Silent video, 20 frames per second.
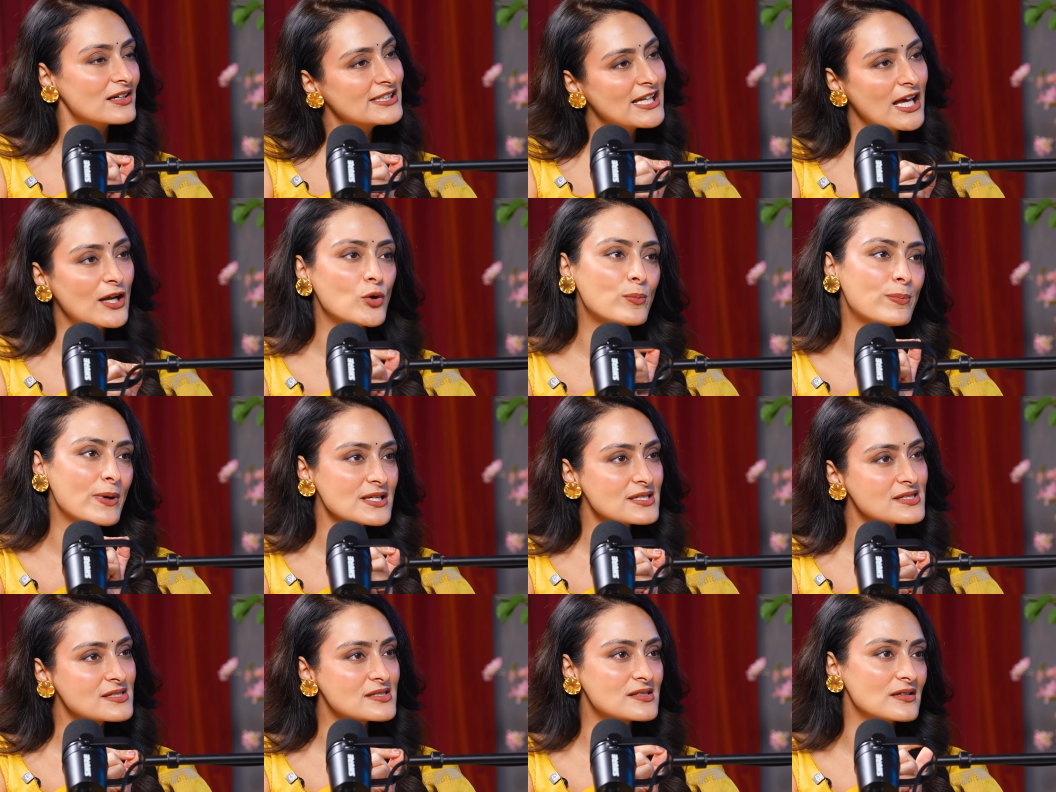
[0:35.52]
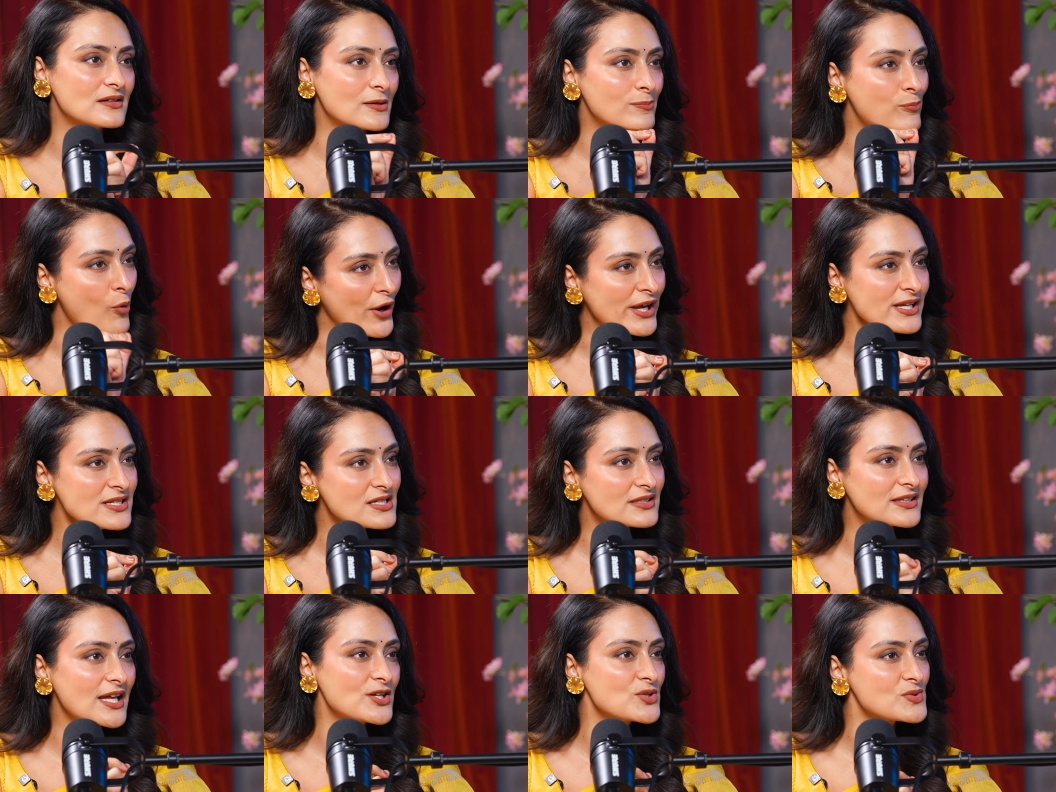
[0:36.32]
a yellow pus
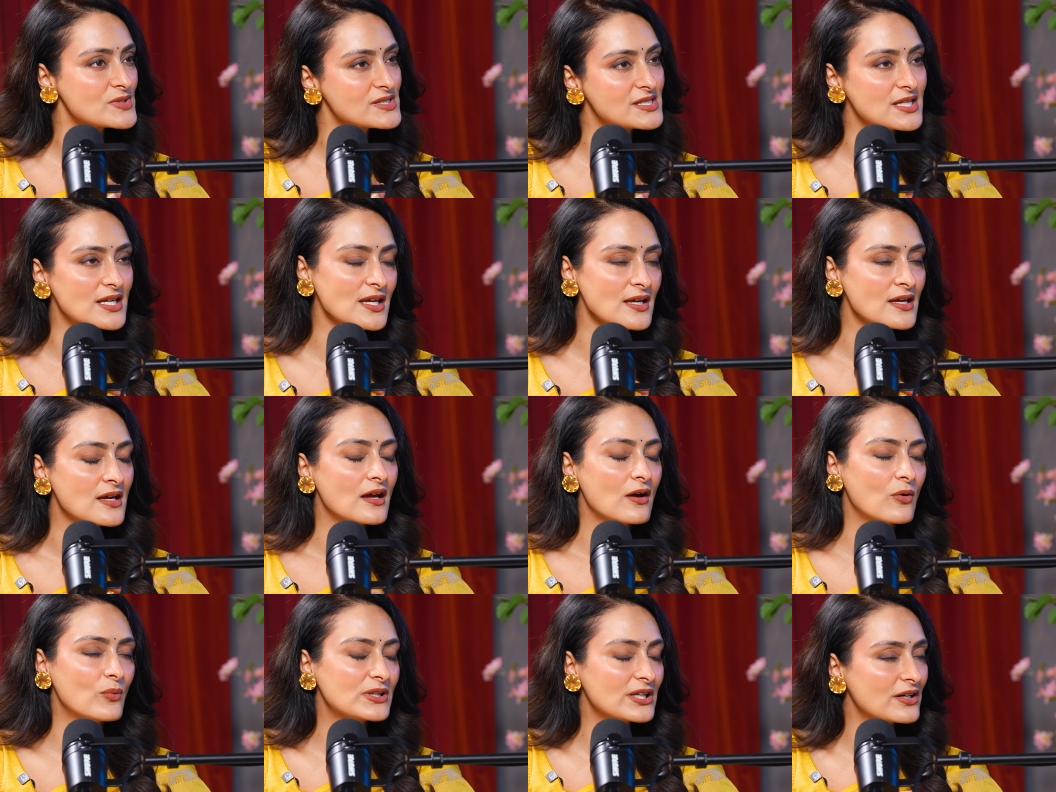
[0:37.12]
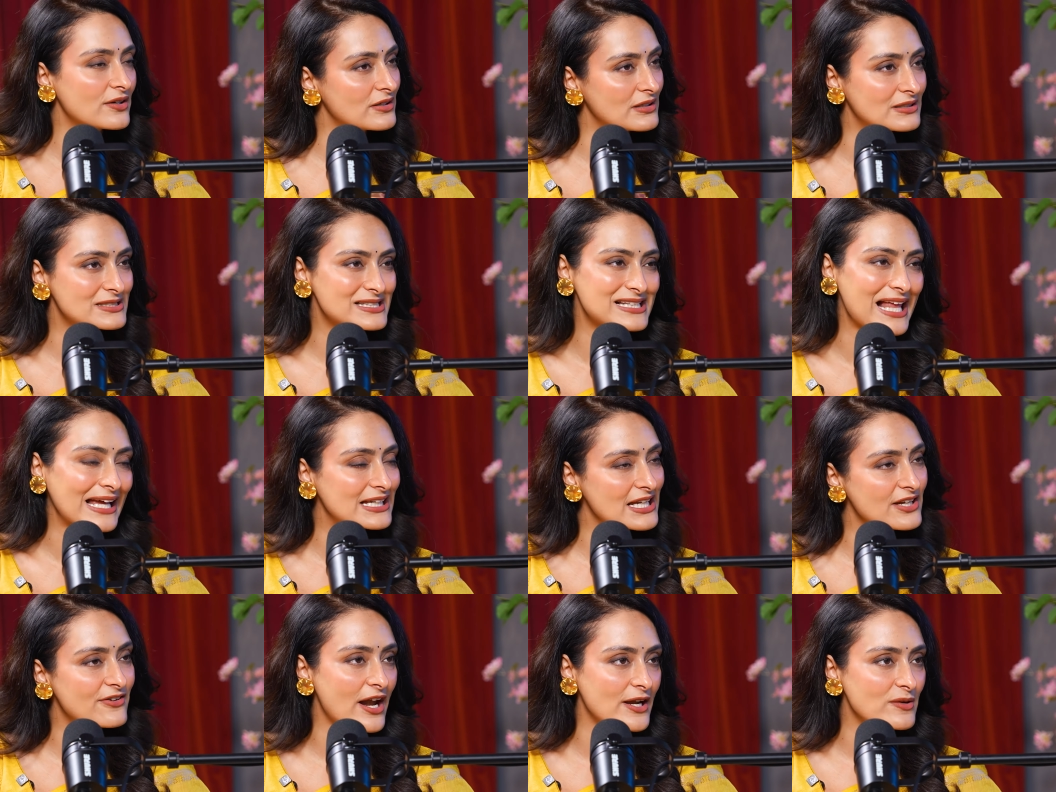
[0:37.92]
point that you see with her
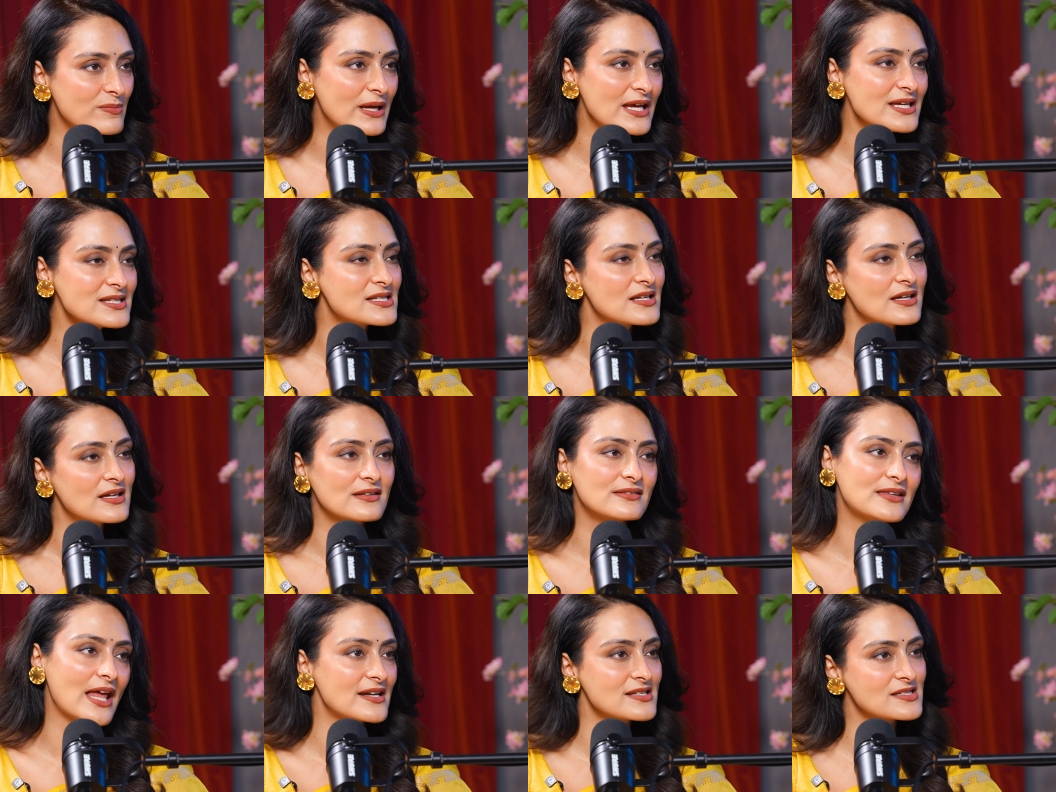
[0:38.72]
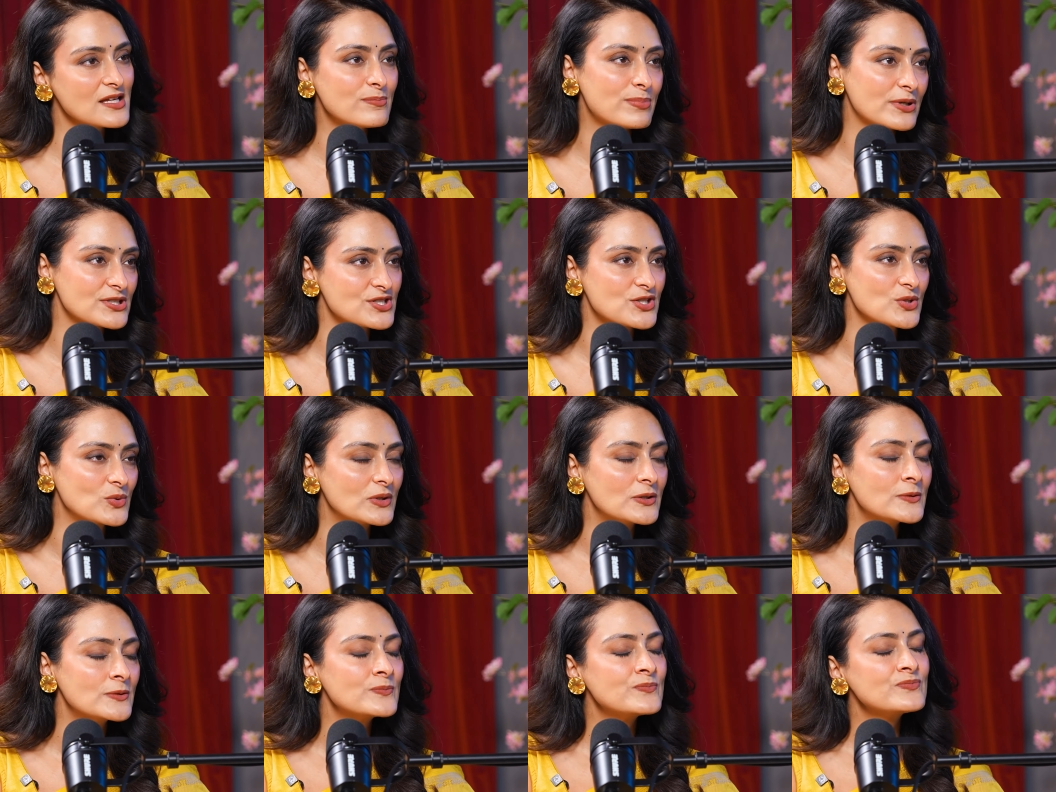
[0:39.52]
slightly red base, that is a pustule.